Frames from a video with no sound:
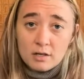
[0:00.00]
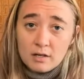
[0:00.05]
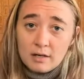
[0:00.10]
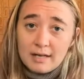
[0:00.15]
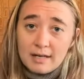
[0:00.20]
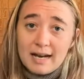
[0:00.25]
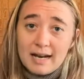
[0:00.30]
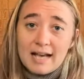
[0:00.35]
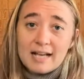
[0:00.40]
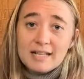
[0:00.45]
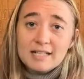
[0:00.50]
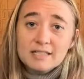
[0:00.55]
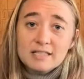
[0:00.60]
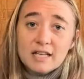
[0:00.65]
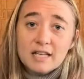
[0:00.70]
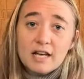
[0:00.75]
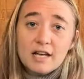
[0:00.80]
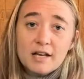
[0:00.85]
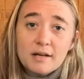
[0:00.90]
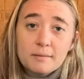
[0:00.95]
it has
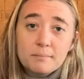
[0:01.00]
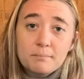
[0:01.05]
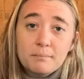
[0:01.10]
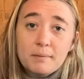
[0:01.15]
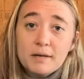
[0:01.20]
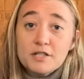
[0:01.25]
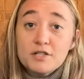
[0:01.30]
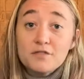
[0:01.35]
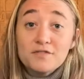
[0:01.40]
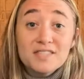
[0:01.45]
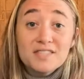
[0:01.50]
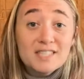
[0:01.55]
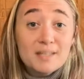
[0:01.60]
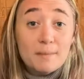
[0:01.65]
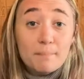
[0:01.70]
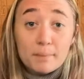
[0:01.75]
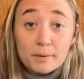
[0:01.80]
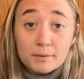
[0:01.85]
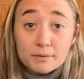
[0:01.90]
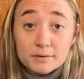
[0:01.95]
a bunch of
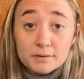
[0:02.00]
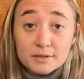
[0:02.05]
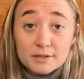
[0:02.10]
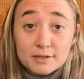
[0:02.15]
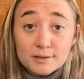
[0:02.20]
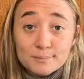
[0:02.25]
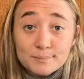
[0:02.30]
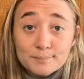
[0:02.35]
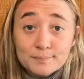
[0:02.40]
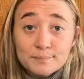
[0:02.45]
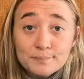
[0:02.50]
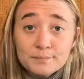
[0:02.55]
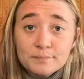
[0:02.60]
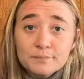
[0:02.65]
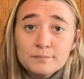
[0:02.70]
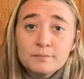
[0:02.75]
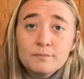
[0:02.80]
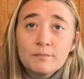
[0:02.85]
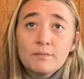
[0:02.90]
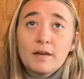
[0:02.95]
symbols.
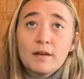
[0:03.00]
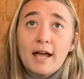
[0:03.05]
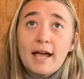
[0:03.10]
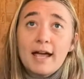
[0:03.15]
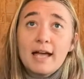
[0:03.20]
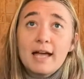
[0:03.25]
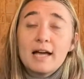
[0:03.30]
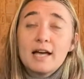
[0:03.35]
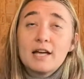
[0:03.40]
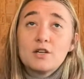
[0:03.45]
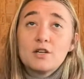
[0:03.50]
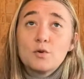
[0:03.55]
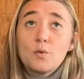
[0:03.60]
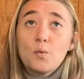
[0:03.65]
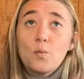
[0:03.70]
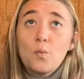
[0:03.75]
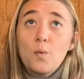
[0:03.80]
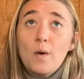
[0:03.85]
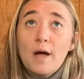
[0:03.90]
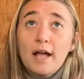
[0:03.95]
And
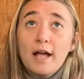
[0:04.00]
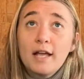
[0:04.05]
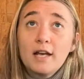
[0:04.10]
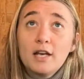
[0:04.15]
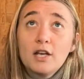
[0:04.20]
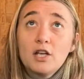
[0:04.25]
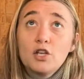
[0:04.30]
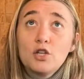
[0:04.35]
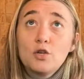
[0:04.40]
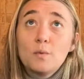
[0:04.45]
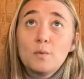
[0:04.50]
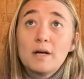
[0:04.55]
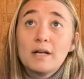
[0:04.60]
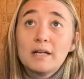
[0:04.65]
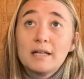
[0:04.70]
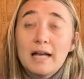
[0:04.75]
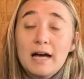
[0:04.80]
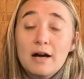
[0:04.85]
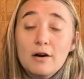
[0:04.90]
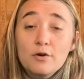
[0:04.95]
when you
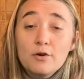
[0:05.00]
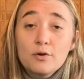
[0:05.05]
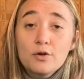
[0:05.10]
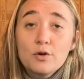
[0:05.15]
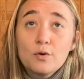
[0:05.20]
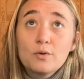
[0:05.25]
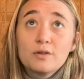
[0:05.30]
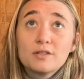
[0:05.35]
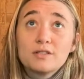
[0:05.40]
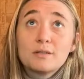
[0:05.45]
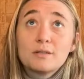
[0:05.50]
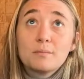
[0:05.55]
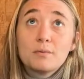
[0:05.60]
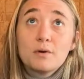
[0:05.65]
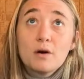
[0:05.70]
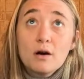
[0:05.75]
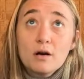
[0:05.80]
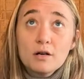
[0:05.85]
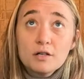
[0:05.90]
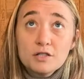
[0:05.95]
allow your
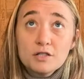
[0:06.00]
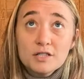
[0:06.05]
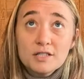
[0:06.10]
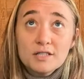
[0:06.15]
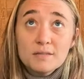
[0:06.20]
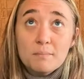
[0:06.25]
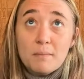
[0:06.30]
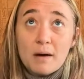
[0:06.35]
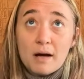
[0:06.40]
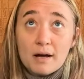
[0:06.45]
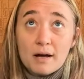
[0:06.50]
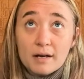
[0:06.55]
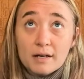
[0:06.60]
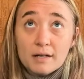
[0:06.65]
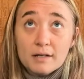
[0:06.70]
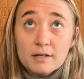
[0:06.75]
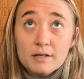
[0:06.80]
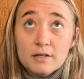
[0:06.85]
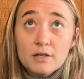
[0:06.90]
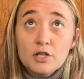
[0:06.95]
subconscious
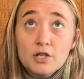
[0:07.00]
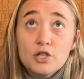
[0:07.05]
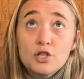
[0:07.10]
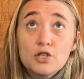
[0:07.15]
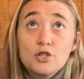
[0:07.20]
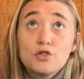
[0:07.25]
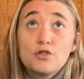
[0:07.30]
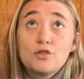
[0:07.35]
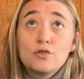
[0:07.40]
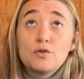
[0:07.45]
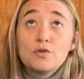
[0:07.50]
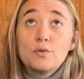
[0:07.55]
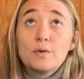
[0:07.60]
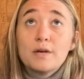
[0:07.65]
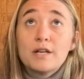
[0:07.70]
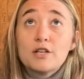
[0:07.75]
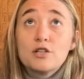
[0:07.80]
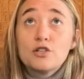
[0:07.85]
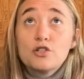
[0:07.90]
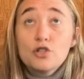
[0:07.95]
mind to
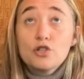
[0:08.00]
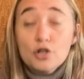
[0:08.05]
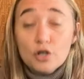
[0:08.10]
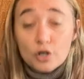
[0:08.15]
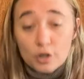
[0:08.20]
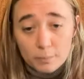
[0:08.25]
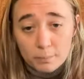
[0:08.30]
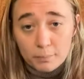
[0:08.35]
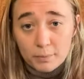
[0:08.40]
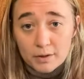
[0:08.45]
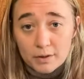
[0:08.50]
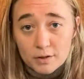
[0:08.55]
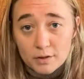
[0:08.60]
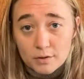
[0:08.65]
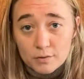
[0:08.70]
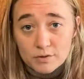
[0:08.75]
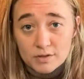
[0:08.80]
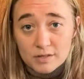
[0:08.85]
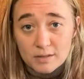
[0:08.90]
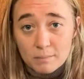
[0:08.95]
interpret
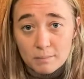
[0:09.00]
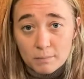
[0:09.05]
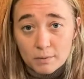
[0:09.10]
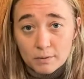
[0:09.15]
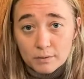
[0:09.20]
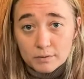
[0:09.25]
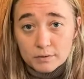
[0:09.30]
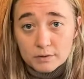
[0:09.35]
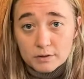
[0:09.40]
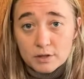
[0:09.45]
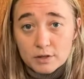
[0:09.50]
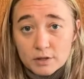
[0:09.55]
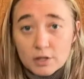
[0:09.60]
those symbols,